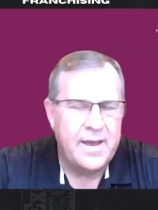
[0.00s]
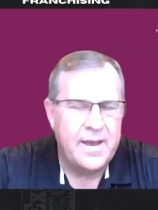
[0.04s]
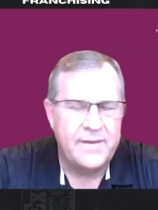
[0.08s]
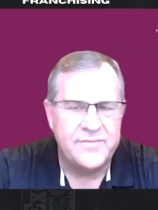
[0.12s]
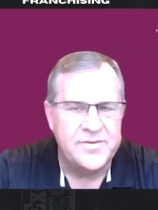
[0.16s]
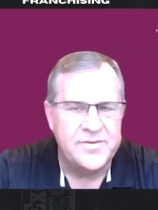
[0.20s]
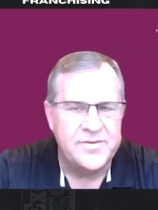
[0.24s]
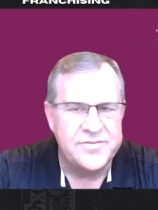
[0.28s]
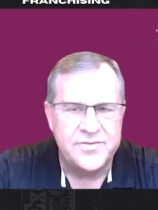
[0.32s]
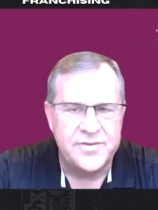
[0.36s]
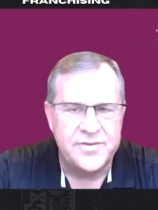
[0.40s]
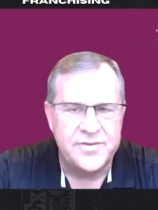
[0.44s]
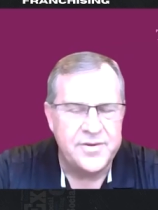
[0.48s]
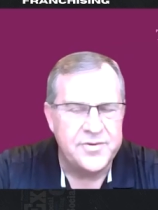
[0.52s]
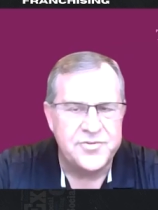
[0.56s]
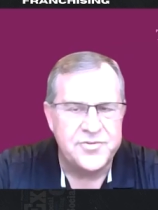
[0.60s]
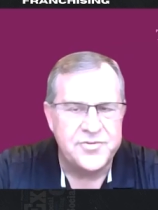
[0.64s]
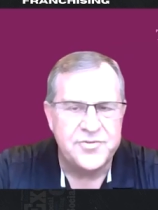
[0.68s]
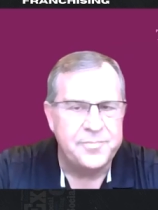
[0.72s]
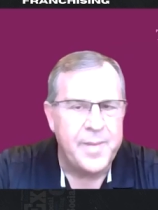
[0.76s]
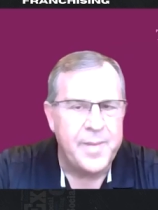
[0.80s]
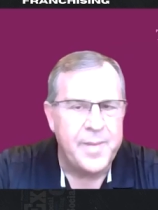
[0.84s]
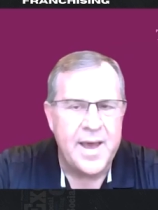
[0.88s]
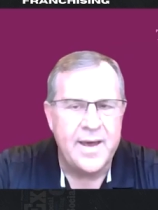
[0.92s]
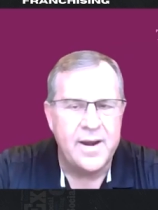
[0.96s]
obviously you're
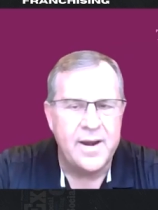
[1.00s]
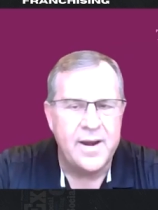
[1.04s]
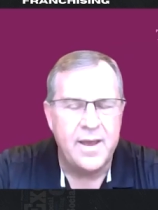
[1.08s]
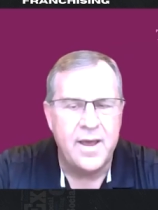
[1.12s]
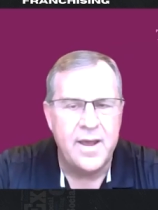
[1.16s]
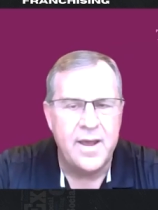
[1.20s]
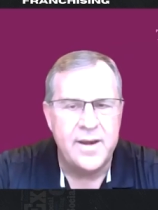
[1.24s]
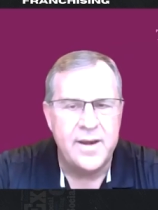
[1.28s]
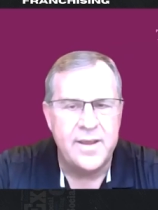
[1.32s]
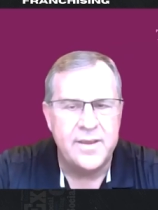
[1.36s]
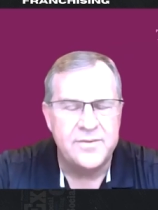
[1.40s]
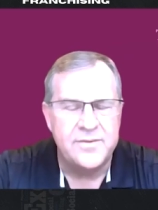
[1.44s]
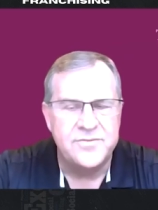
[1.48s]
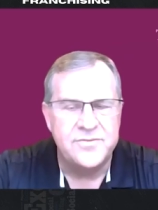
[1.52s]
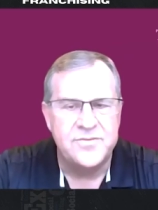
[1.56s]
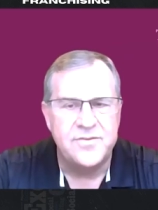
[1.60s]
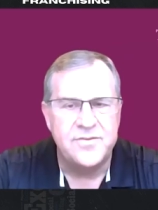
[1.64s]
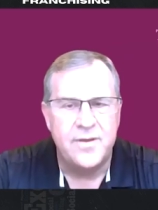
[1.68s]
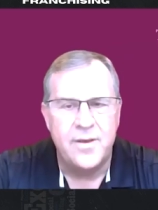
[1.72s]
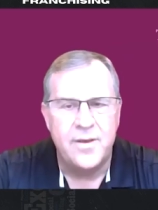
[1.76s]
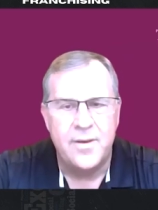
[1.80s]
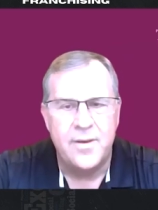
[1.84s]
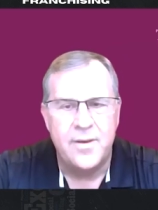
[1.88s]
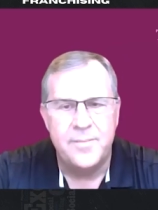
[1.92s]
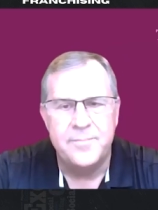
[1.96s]
spot on.
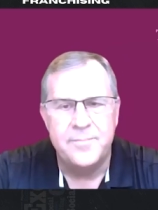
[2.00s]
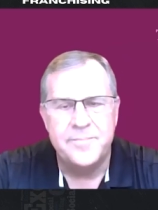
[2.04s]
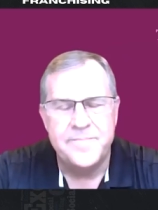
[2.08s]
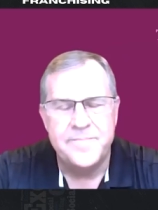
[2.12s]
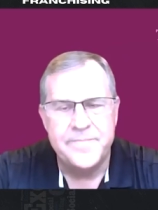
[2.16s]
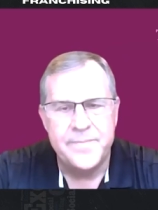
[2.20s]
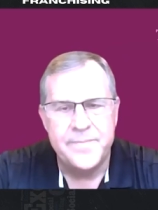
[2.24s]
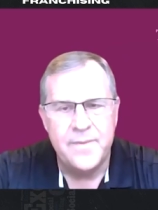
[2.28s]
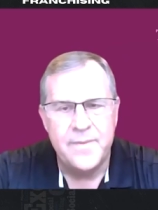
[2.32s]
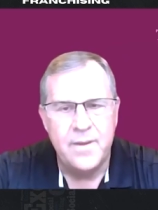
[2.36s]
It's, um,